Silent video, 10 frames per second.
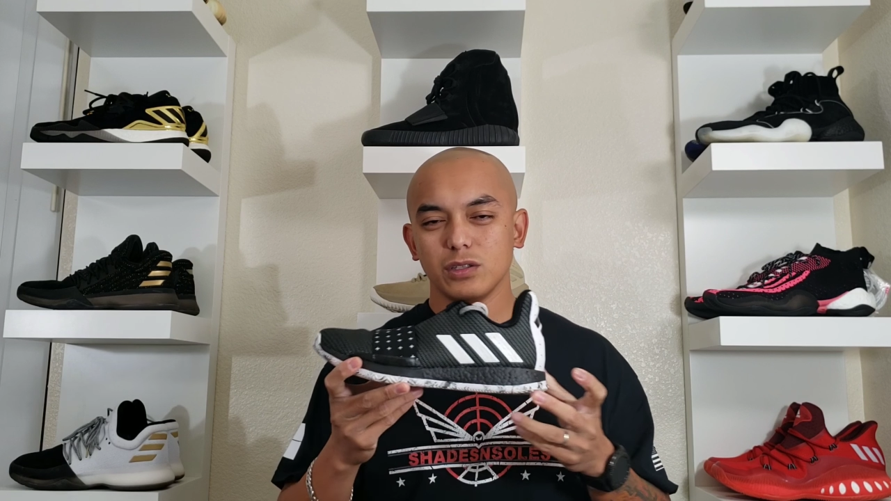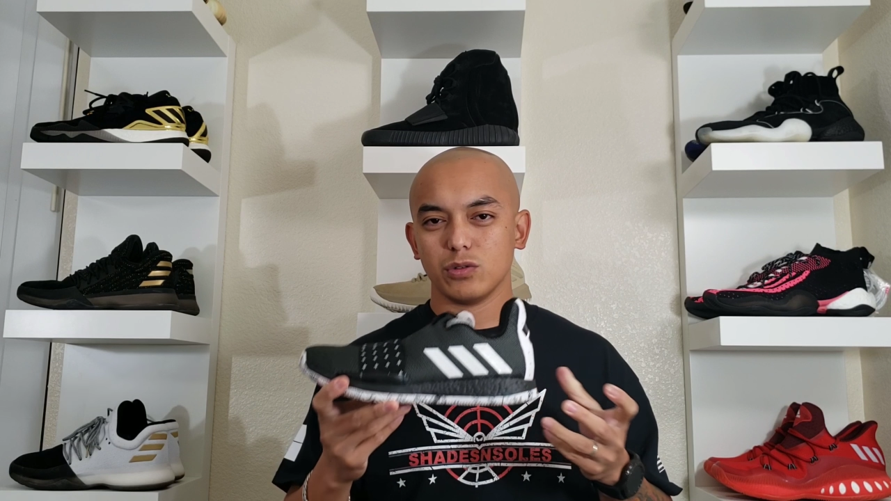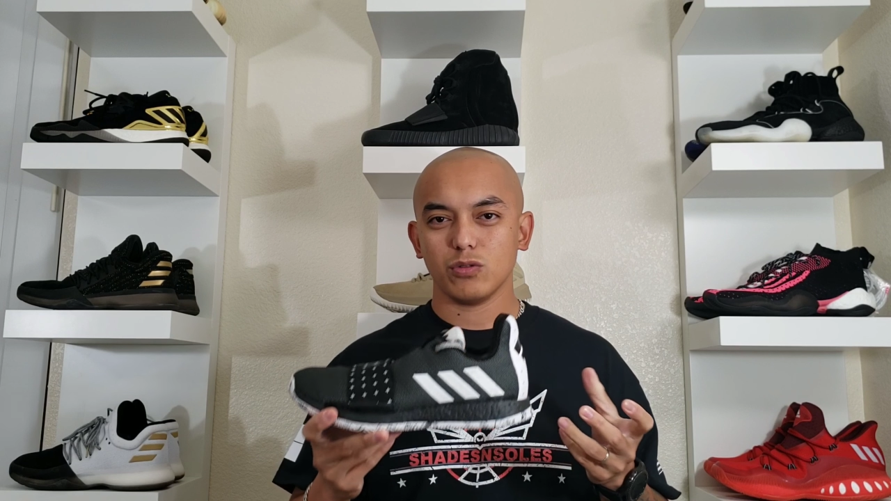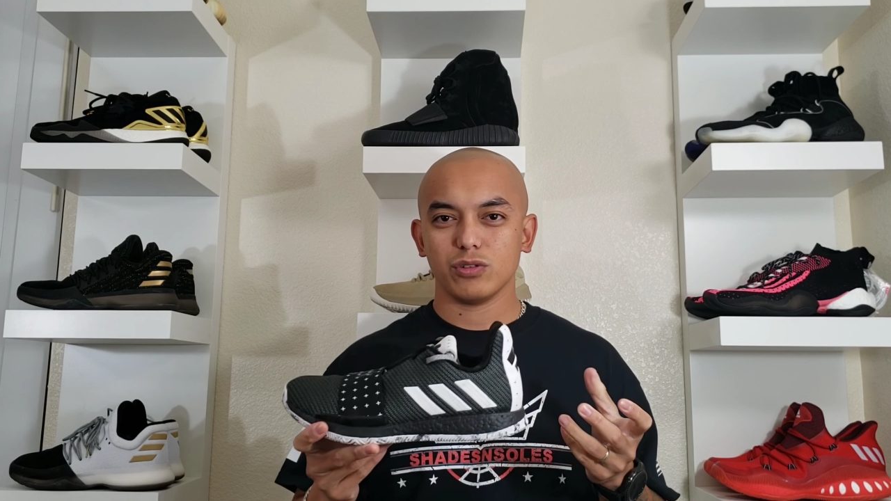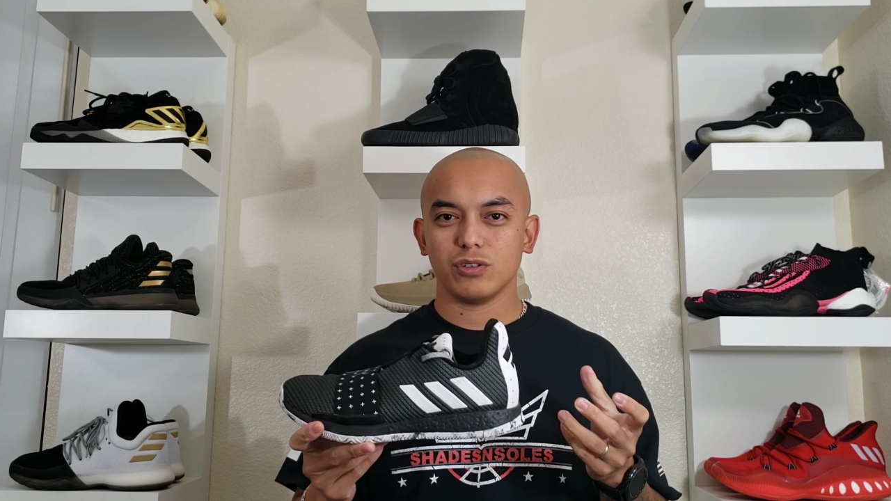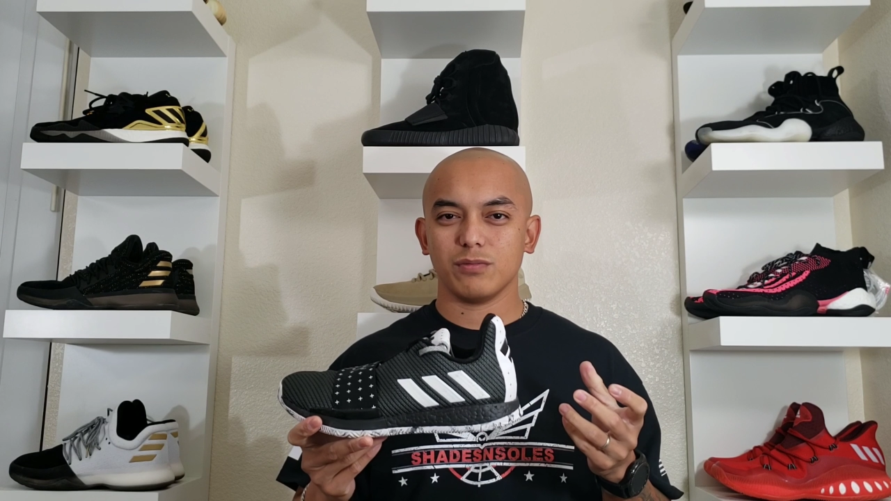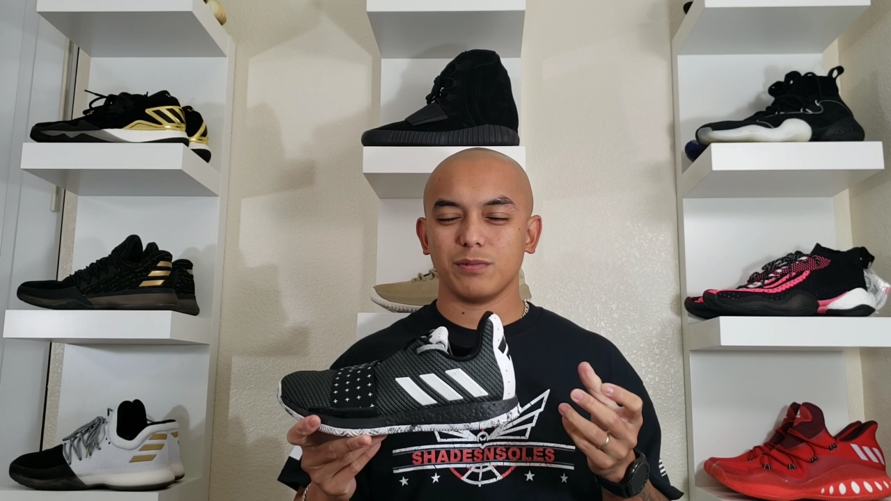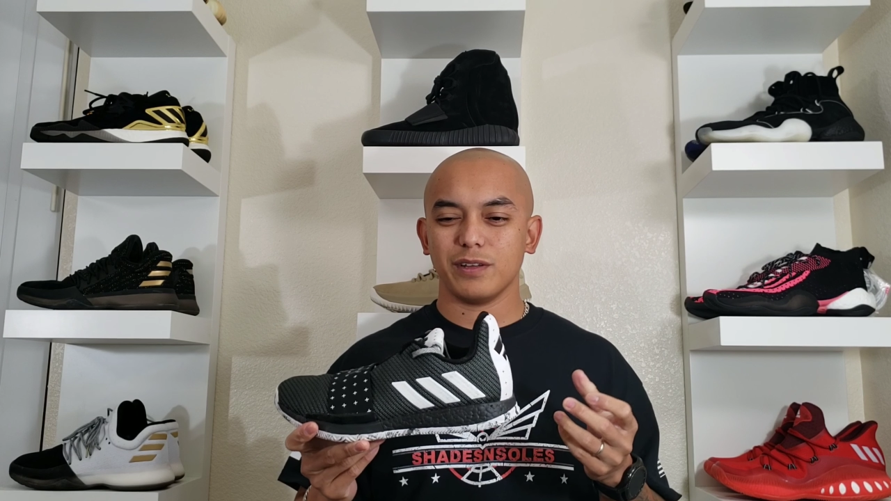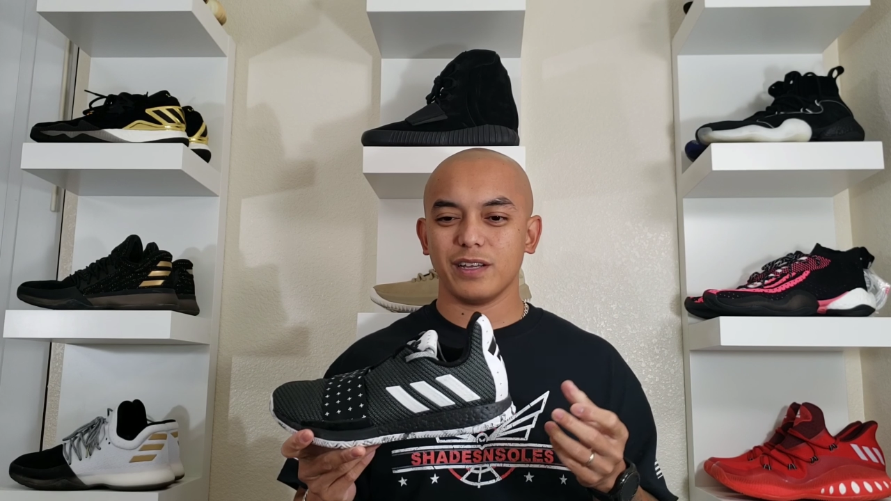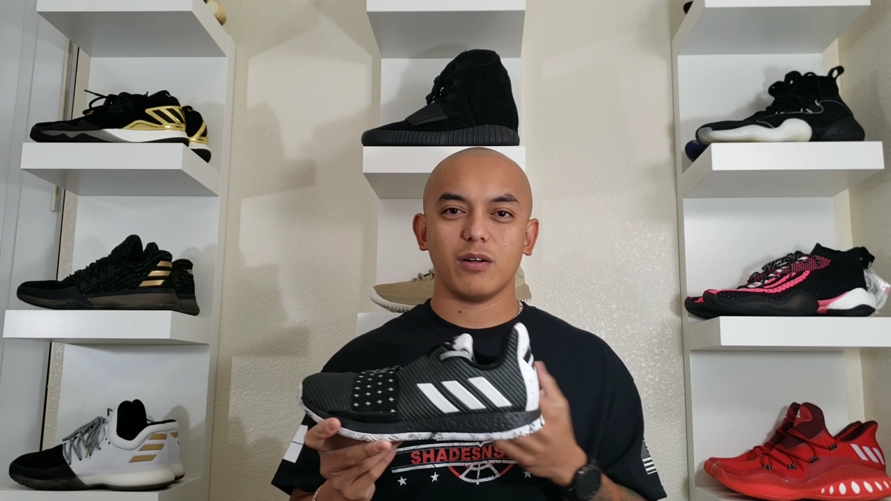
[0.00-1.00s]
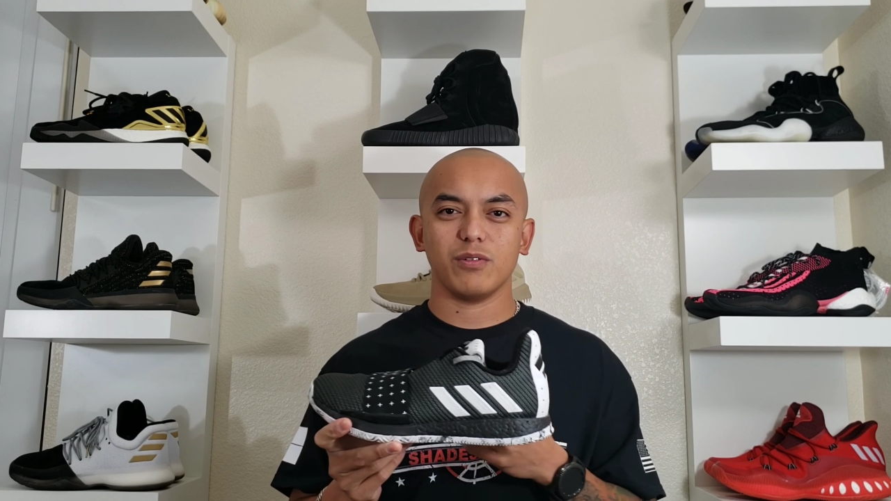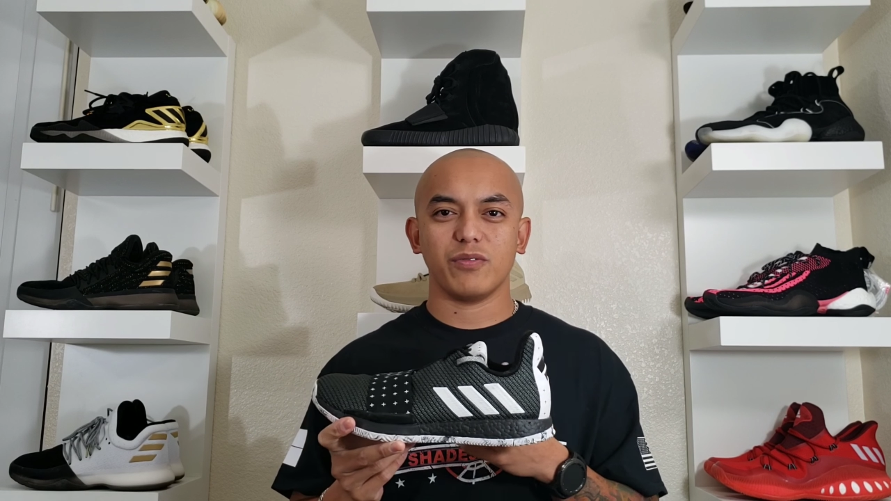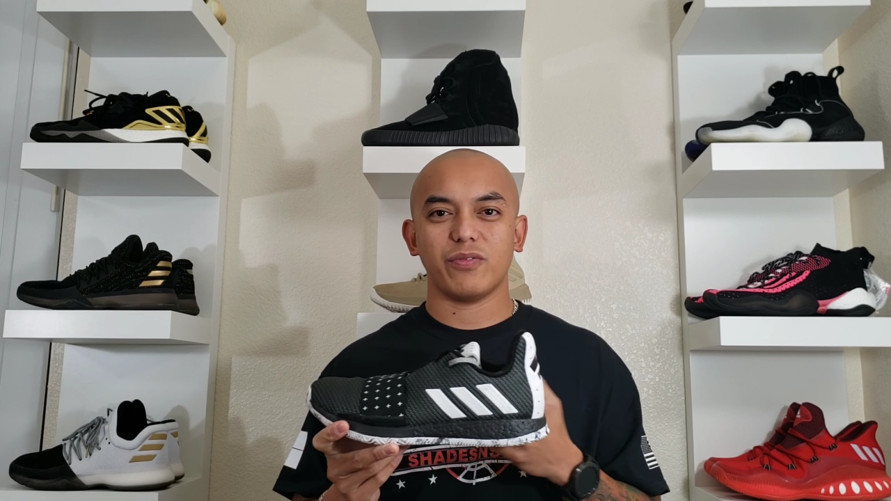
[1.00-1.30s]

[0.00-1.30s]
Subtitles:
torsion plates,